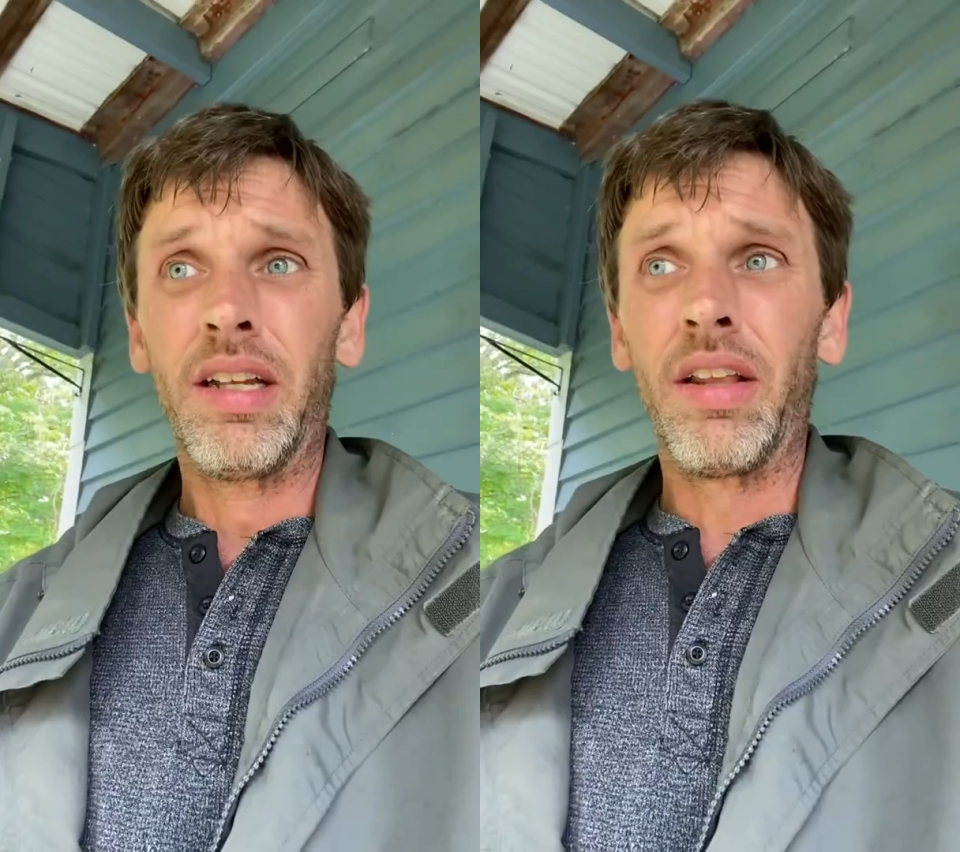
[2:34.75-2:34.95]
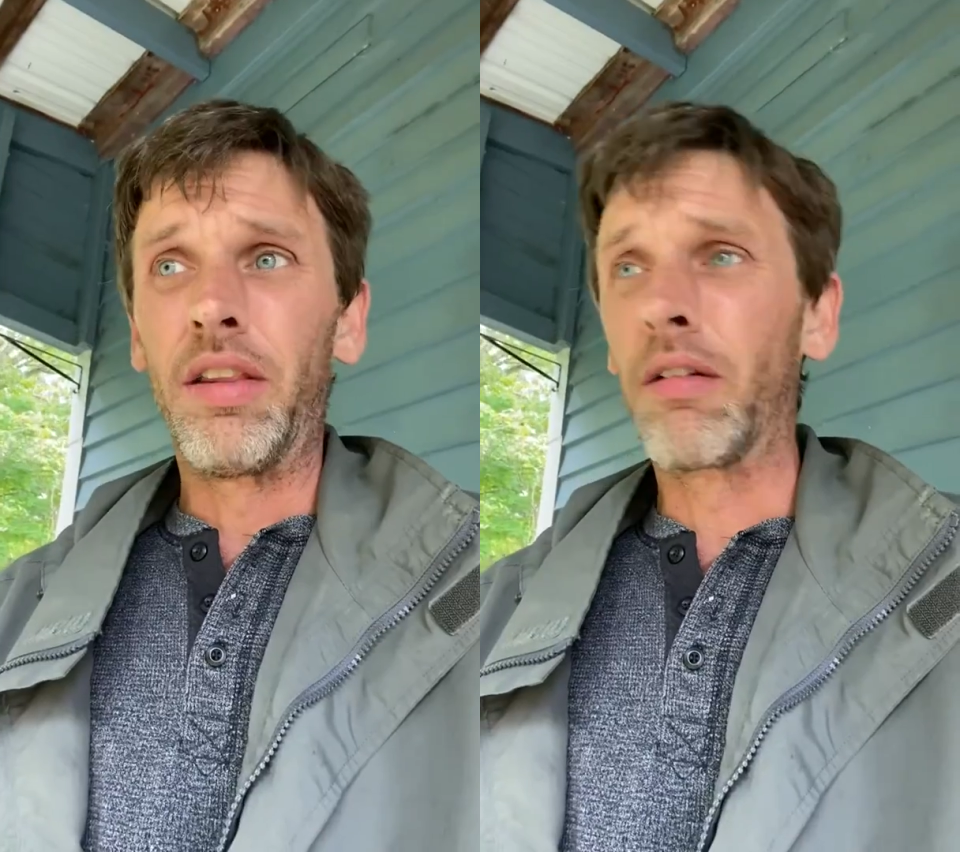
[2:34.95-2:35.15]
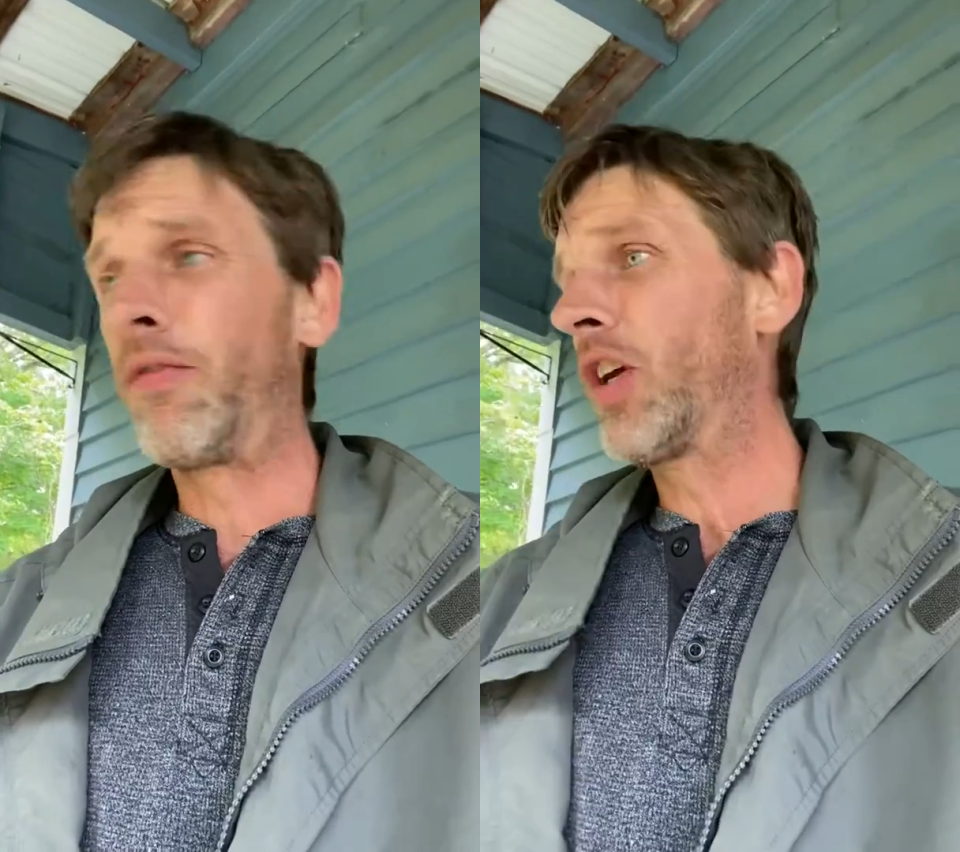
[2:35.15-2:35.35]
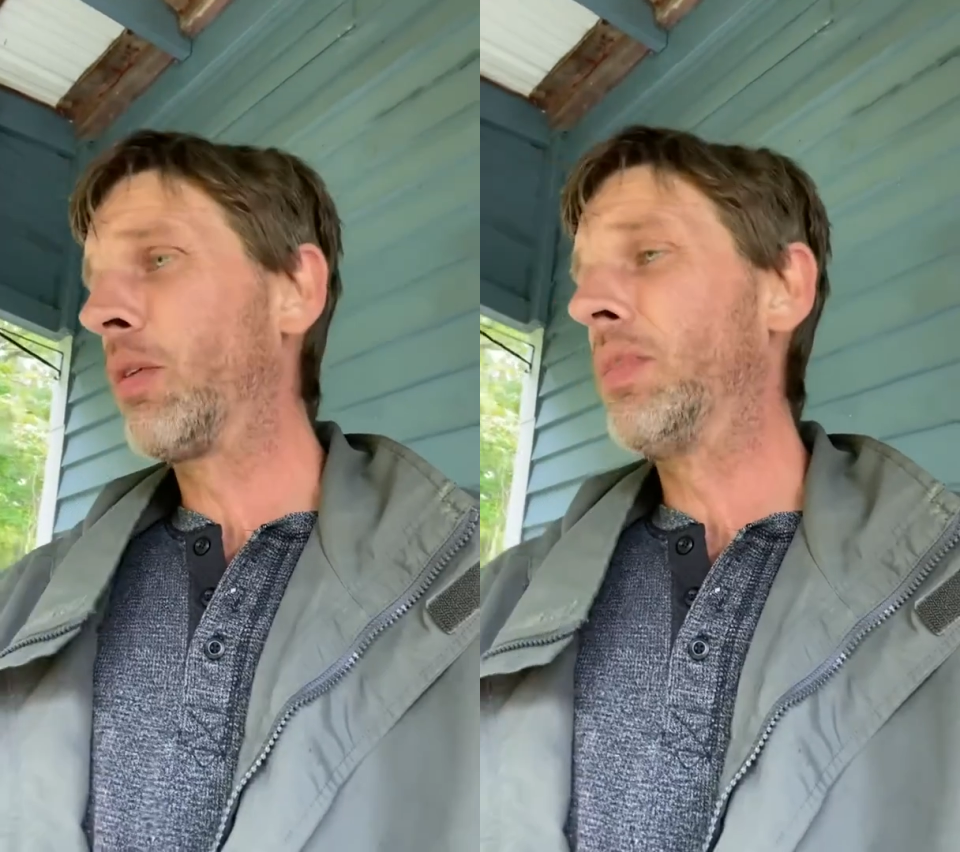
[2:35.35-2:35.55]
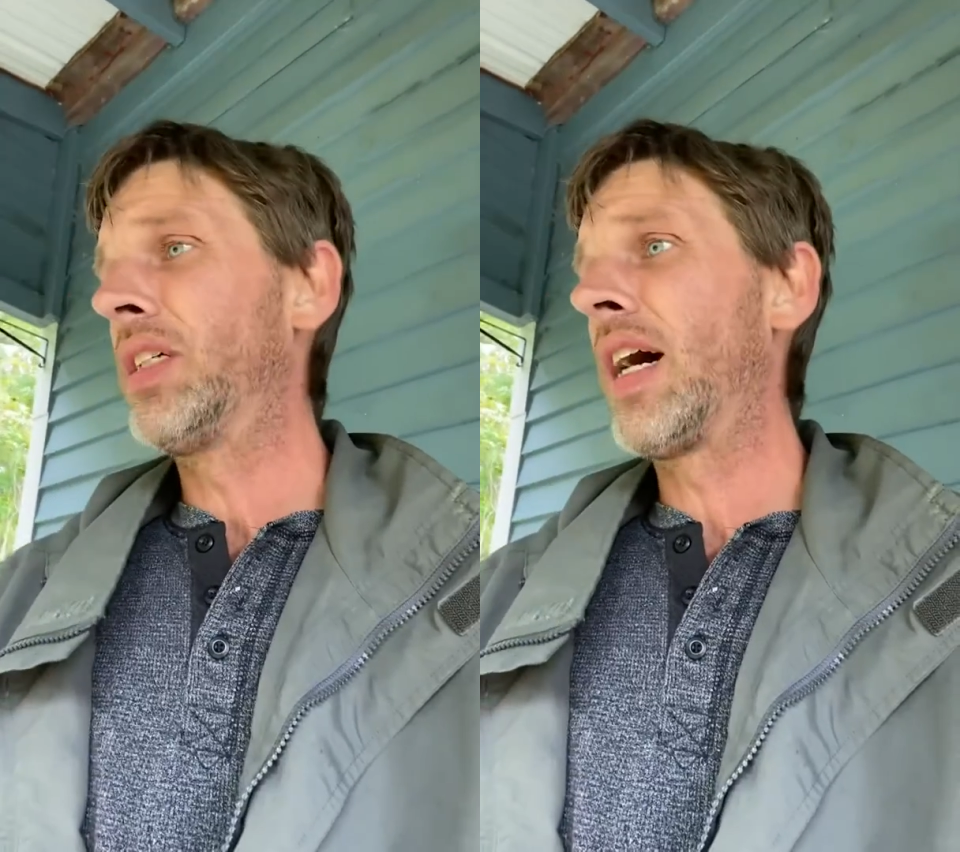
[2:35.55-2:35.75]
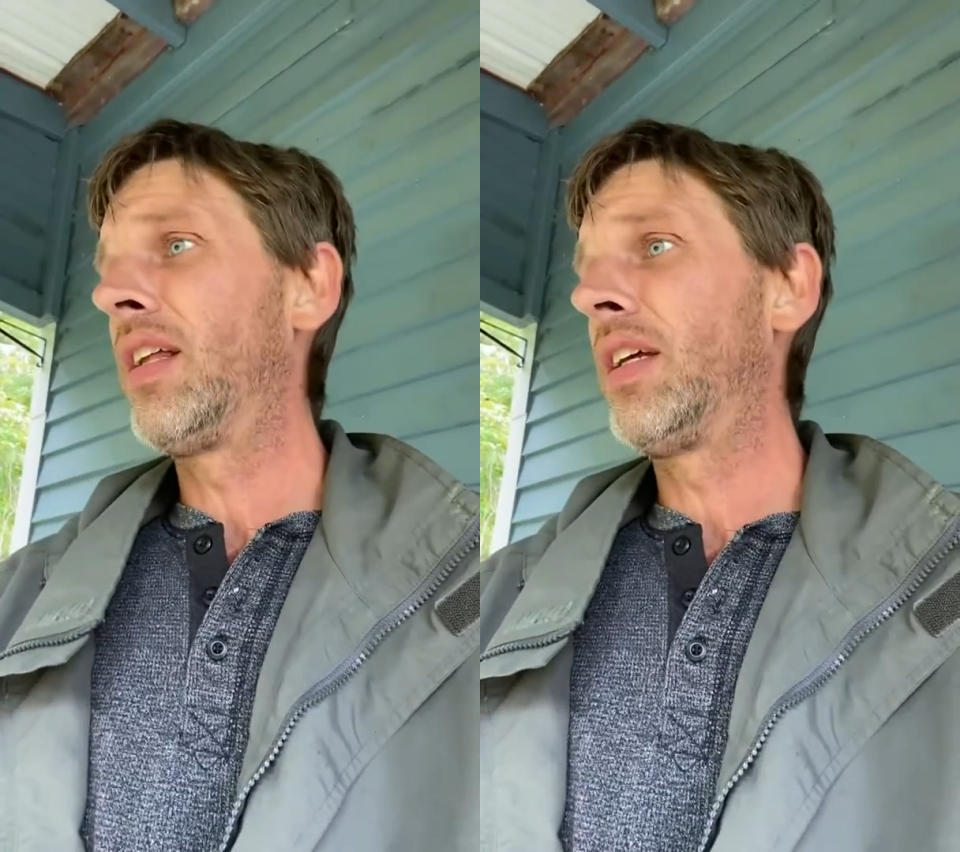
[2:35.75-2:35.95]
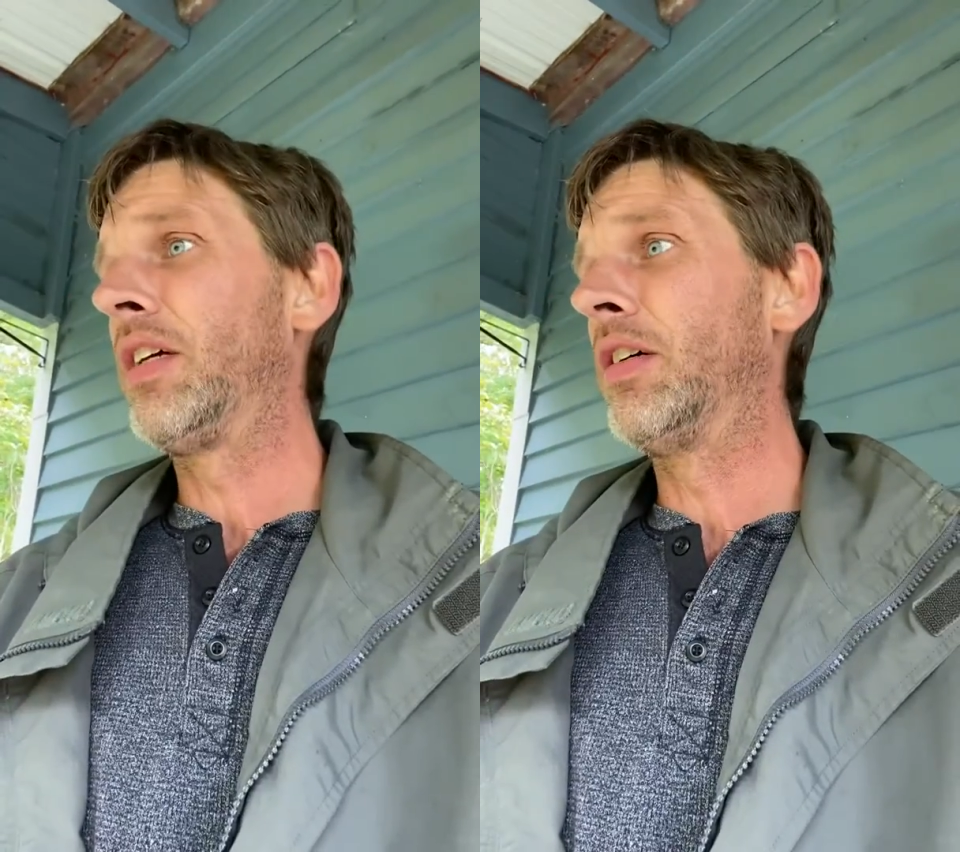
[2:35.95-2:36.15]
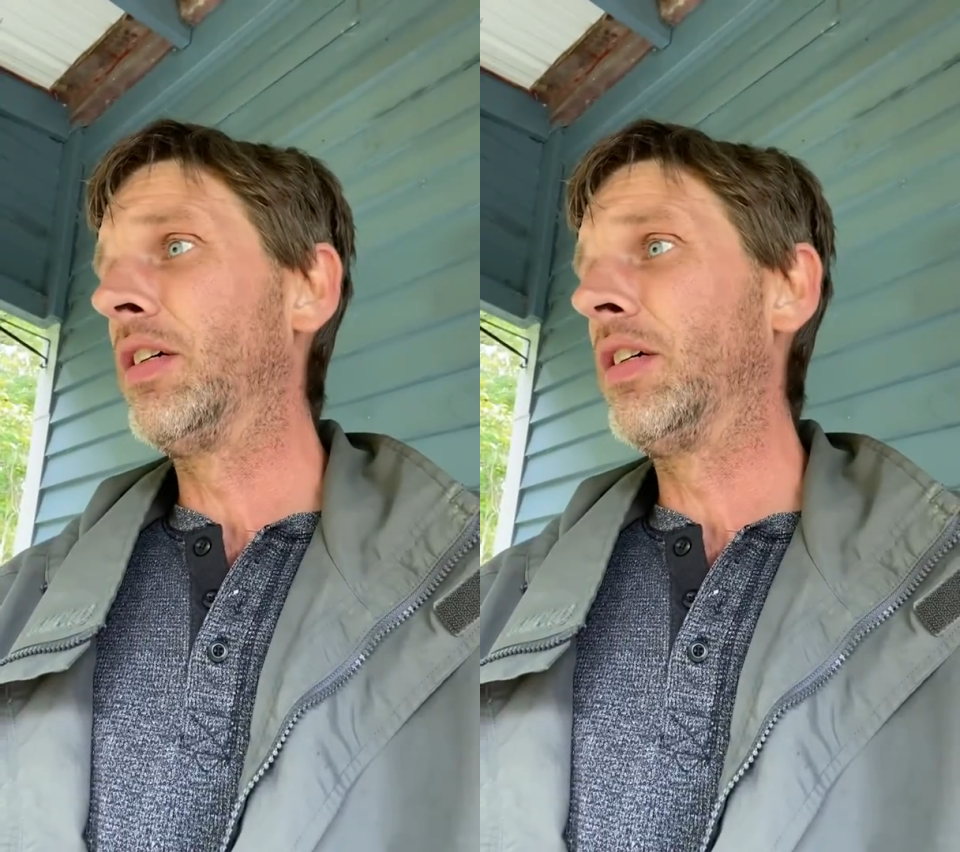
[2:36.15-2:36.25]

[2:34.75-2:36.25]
Their victim mentality